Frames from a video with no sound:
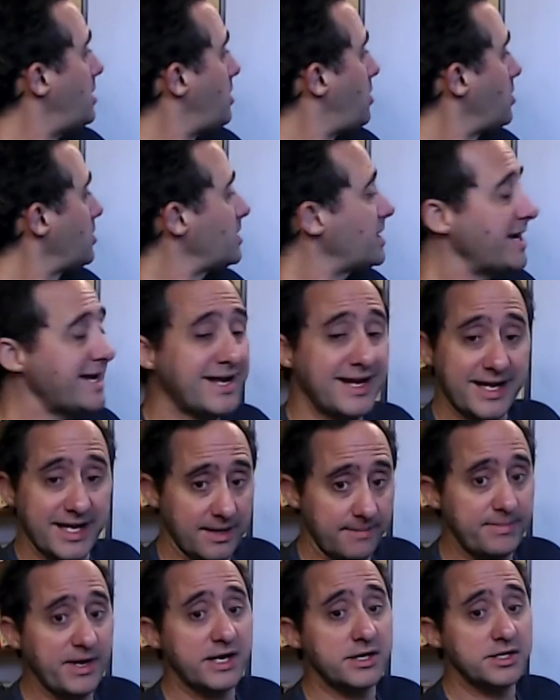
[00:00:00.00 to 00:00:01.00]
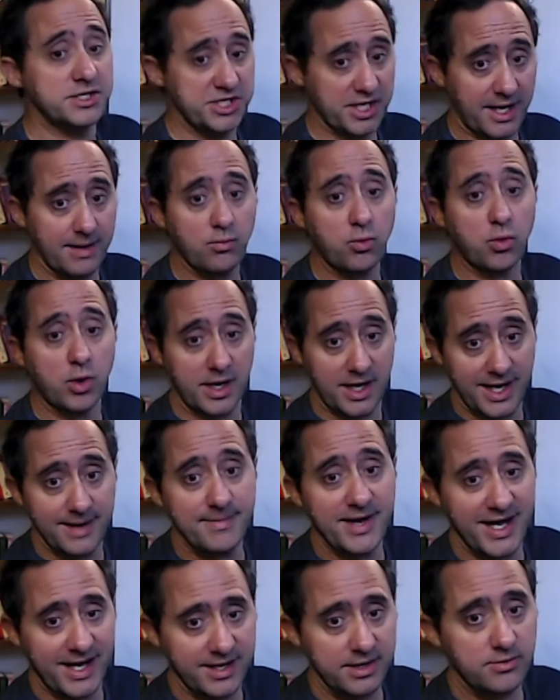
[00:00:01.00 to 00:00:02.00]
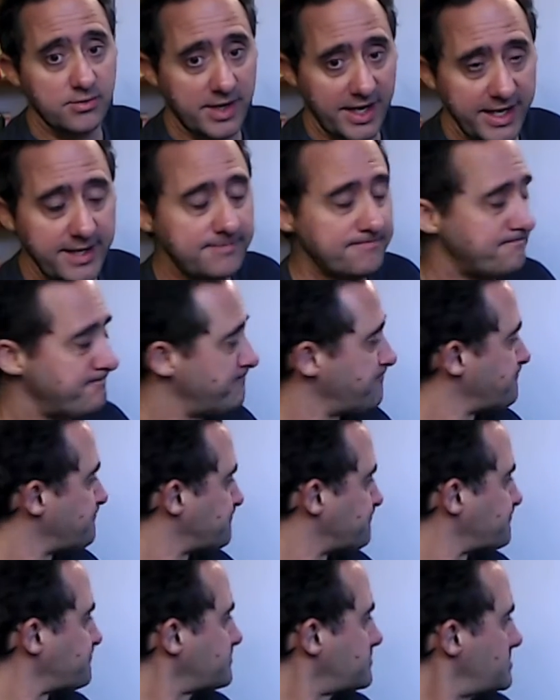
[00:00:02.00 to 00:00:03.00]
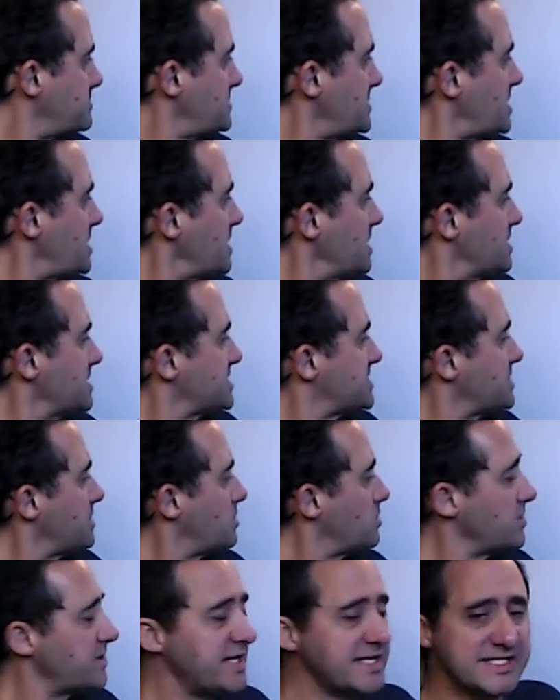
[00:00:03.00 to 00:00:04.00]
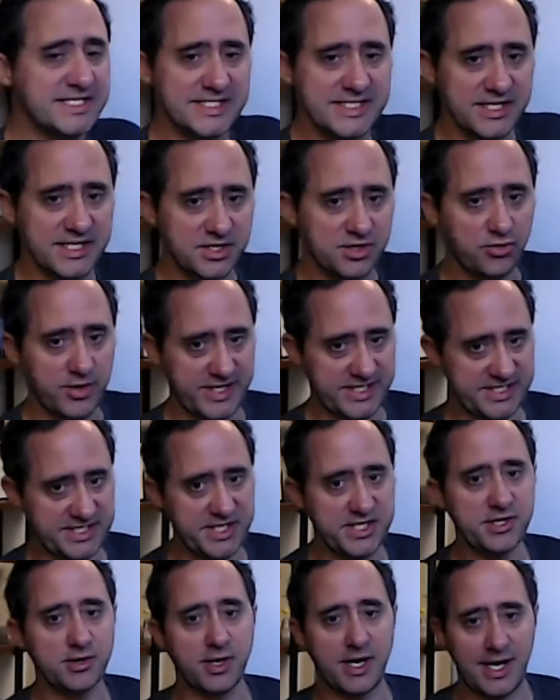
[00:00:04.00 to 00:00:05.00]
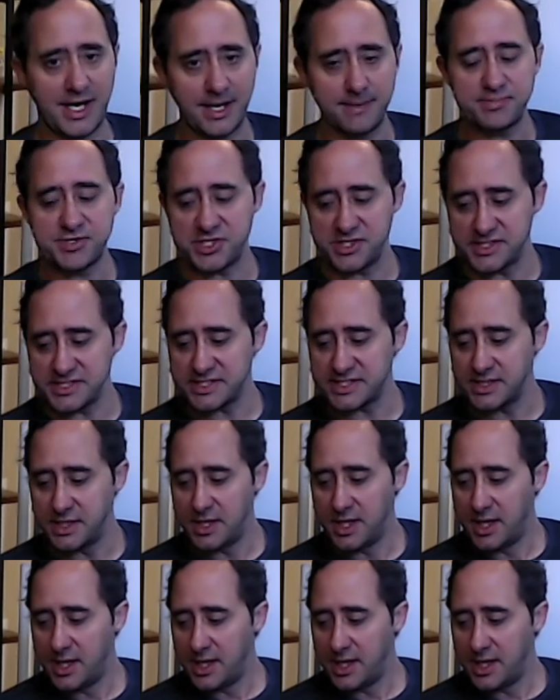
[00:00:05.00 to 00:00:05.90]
Or I can get a better job where I'm at, right? So this is increasing your options.